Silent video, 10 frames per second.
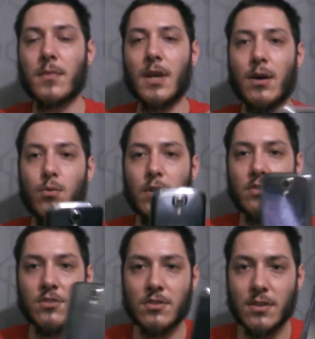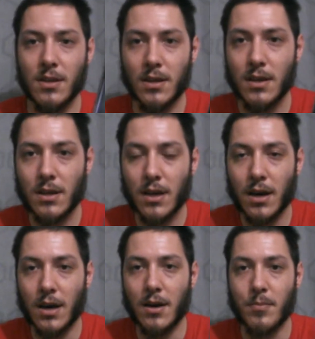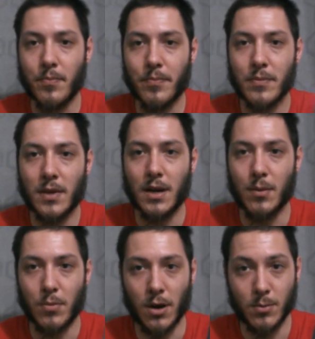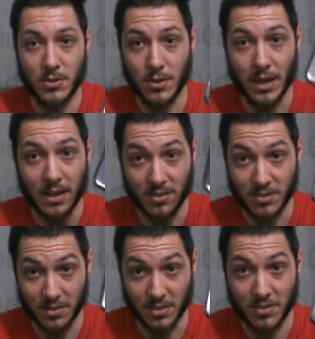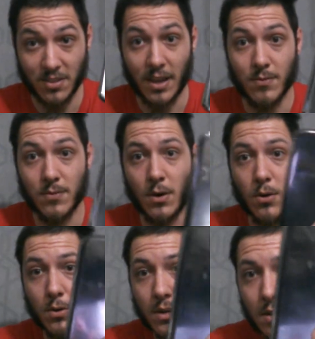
I wish, and I promise you guys, this is the same phone.